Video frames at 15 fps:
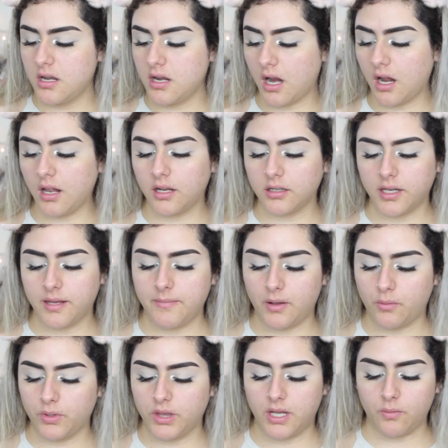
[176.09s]
not a lot came
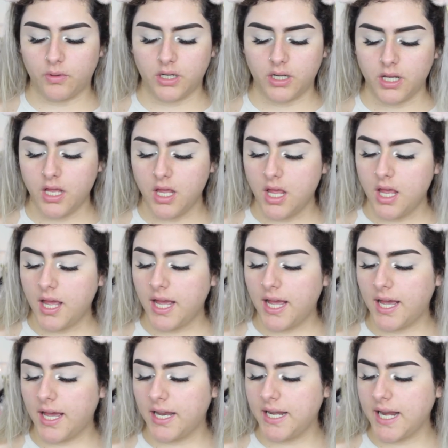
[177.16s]
out with that one.
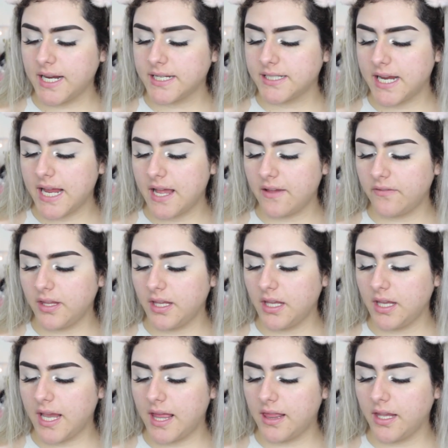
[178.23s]
Uh, next, I have
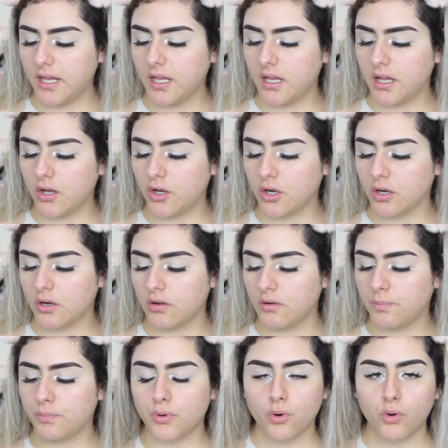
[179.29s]
the LA
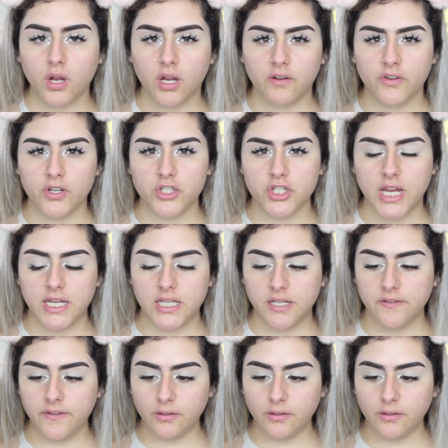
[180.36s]
Girl Pro Coverage AD